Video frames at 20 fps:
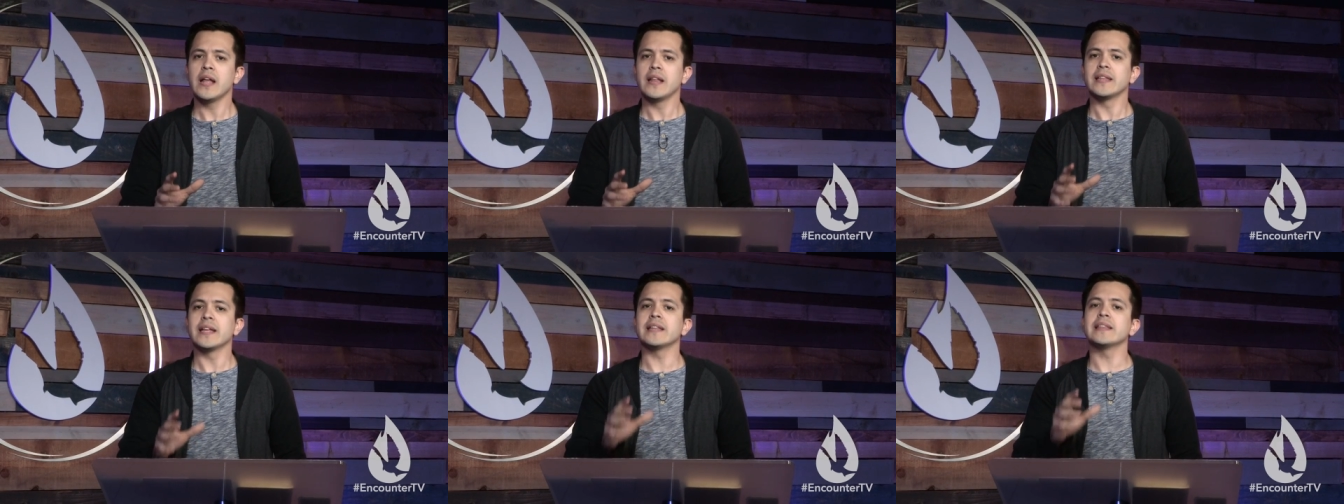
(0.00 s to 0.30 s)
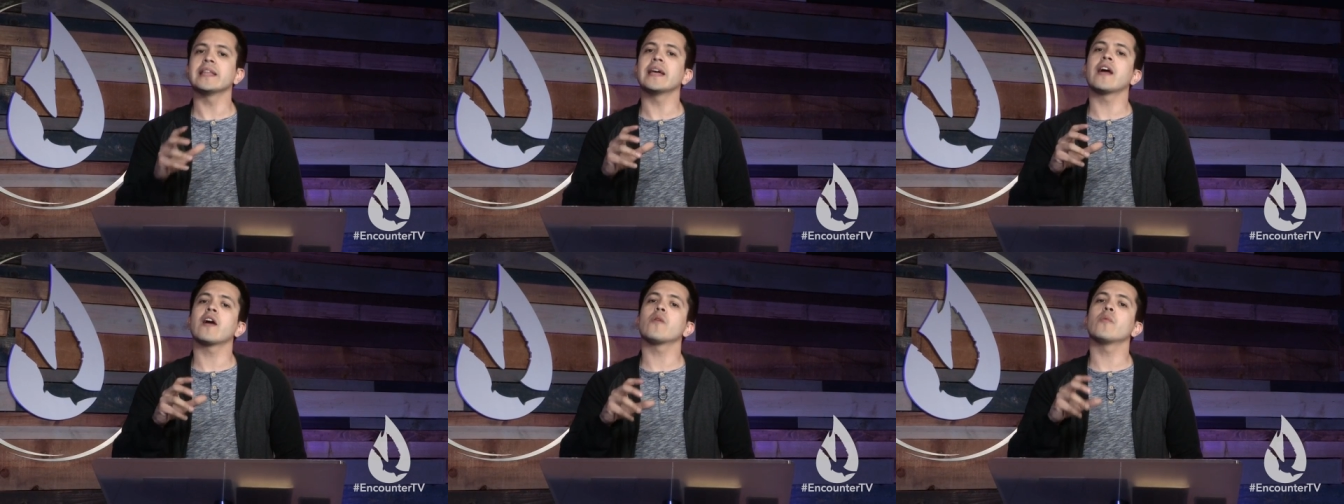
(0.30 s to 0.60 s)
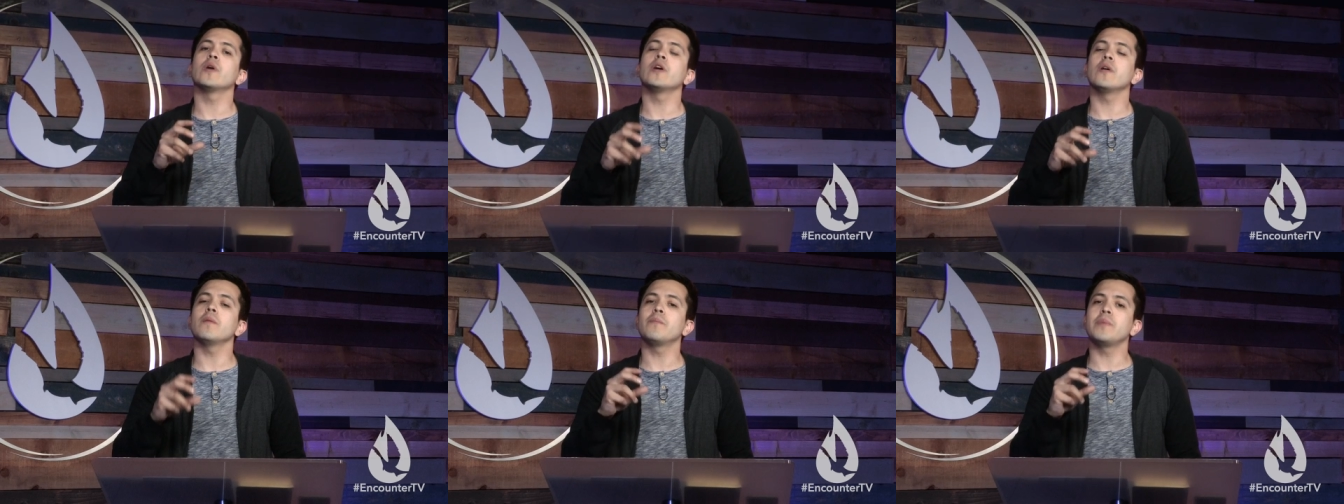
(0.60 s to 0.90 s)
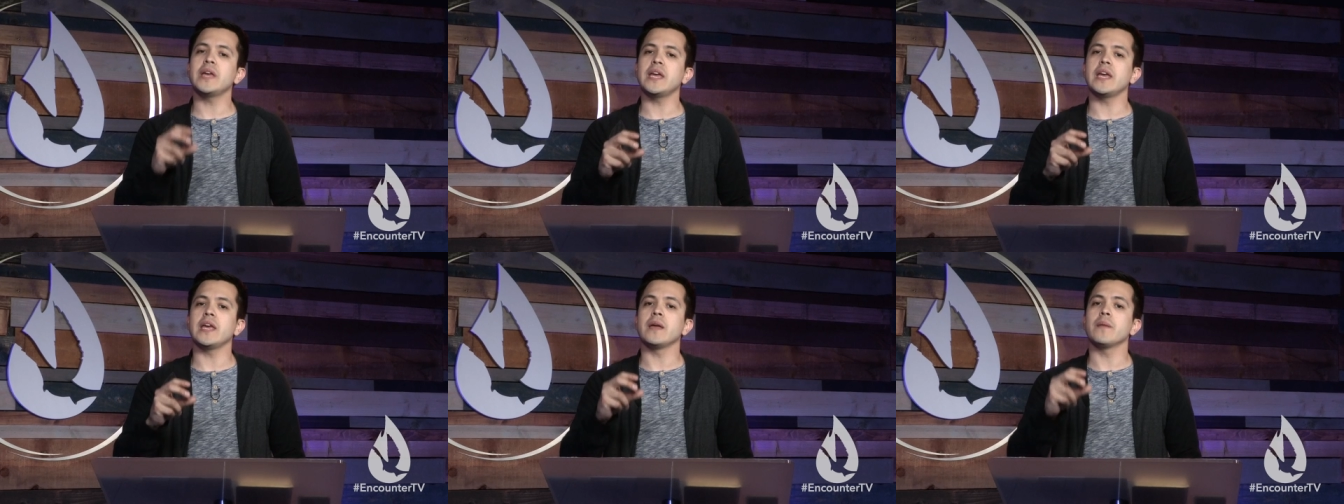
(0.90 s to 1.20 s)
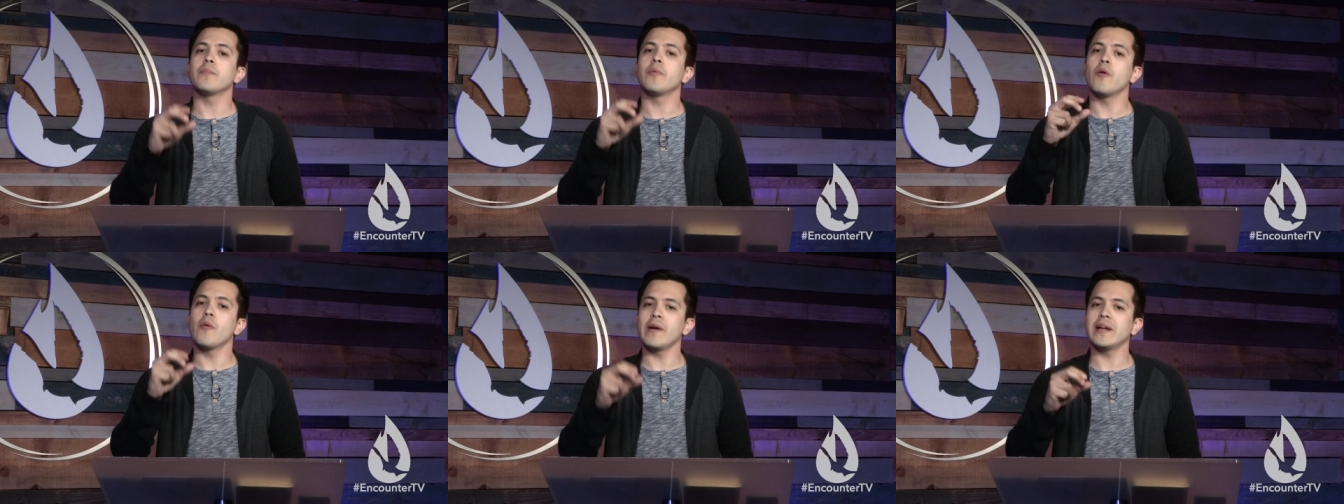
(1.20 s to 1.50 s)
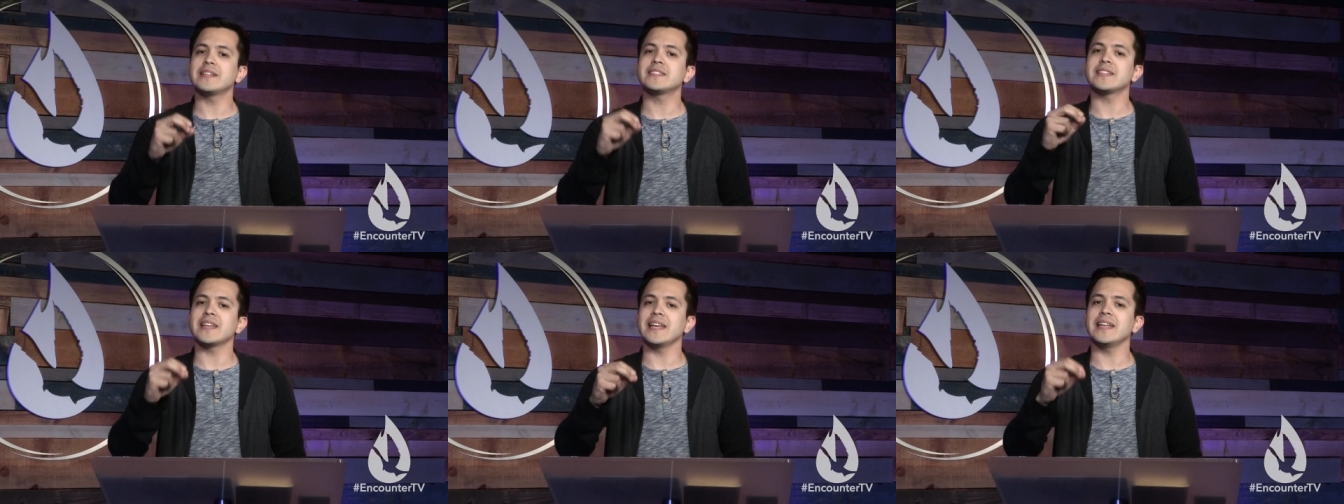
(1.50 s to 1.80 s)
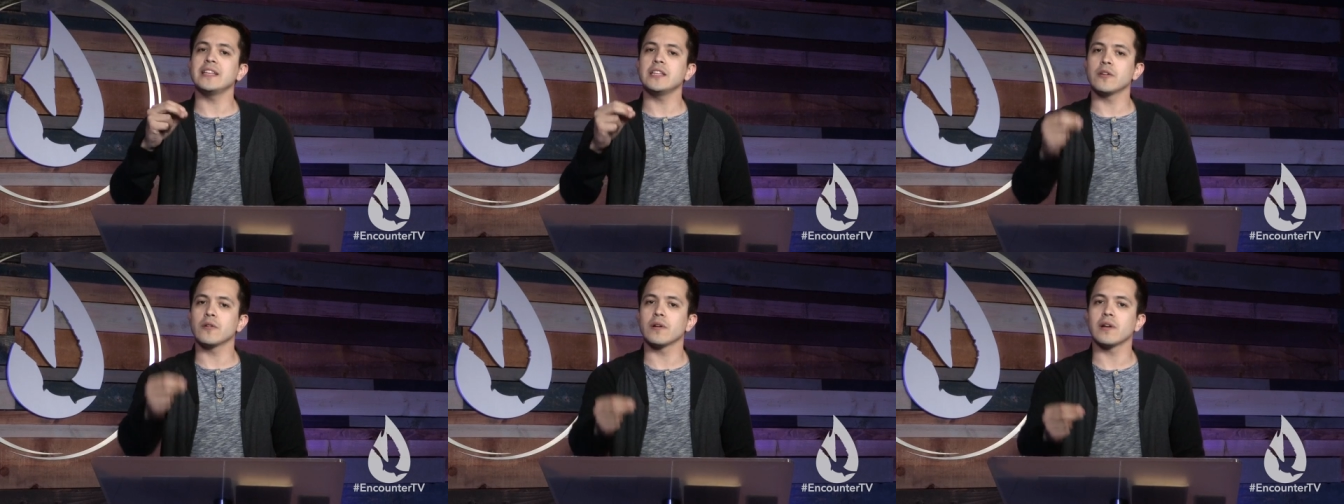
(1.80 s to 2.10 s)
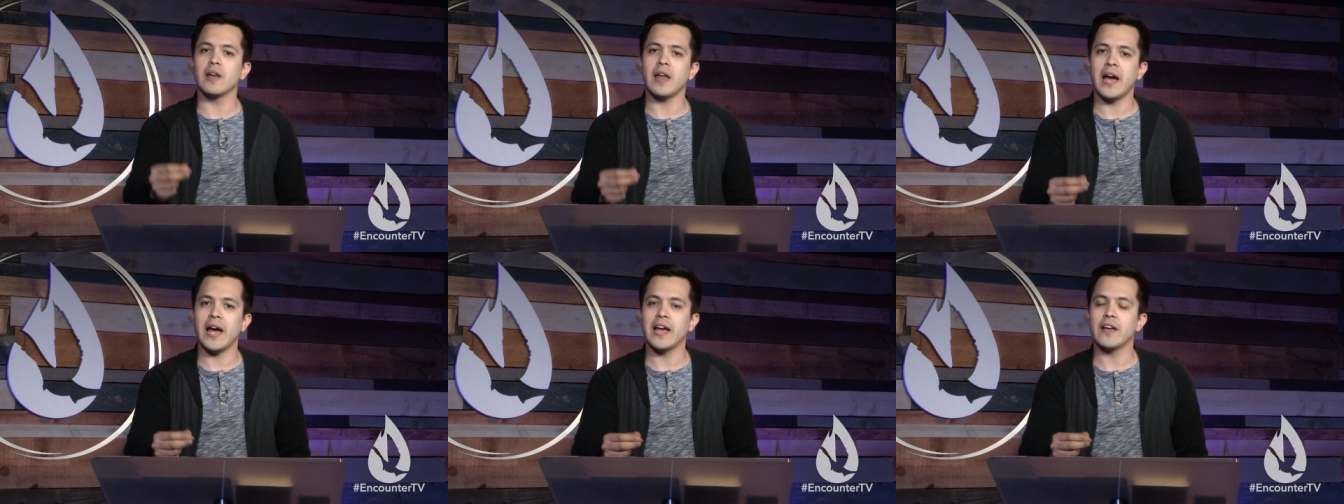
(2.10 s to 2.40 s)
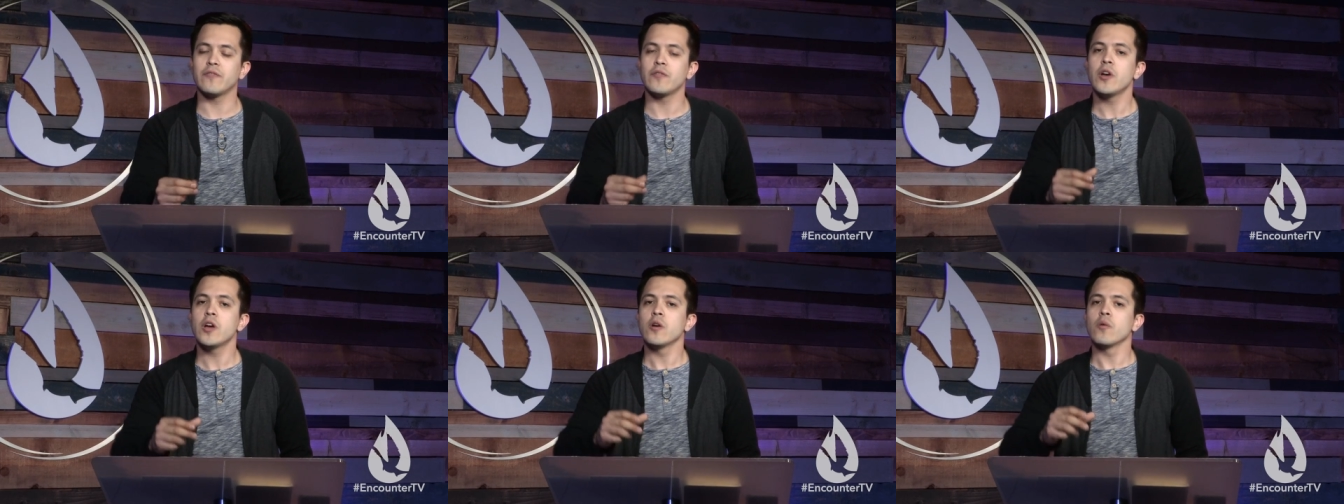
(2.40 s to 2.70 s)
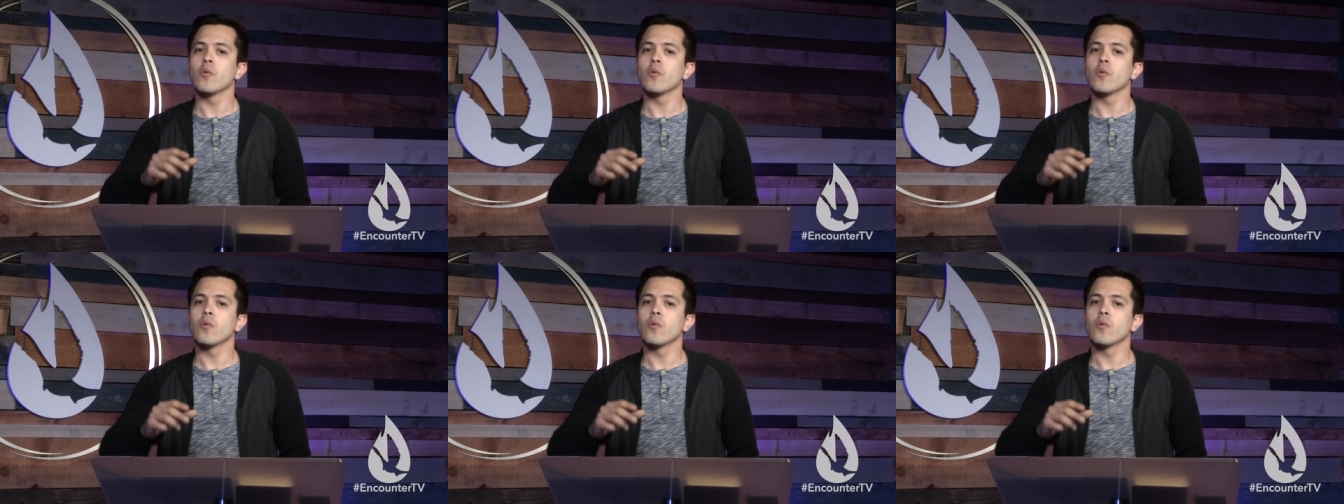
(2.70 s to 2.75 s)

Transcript: then there will be points in your life